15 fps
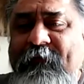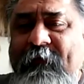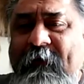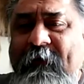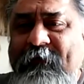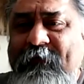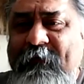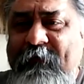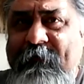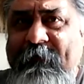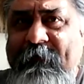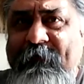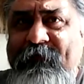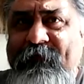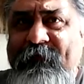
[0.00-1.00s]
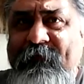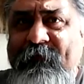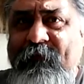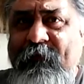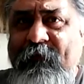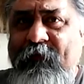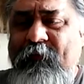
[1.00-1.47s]
actually French,
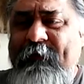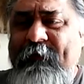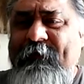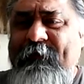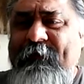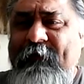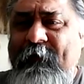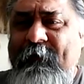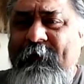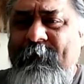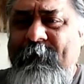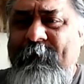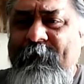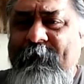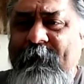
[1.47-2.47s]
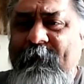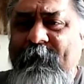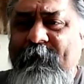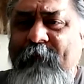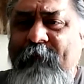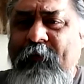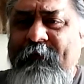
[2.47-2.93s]
were the ones that taught them
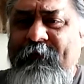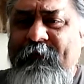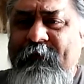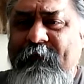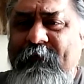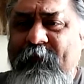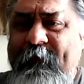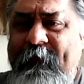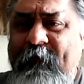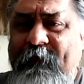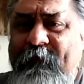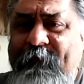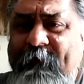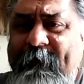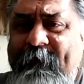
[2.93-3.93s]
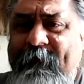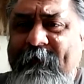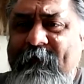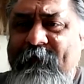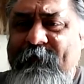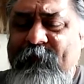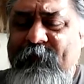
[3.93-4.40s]
parts of the way to fight,
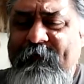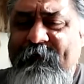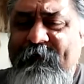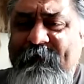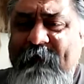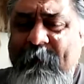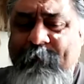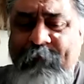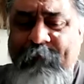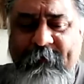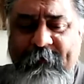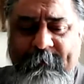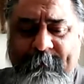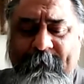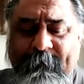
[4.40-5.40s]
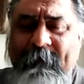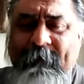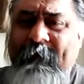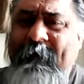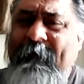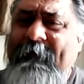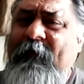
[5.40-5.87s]
which is capoeira,
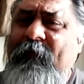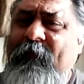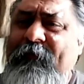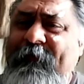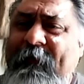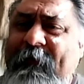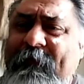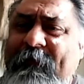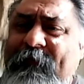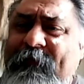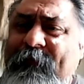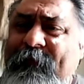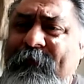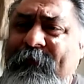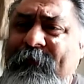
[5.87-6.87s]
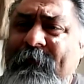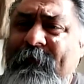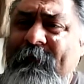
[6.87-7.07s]
and they were sent to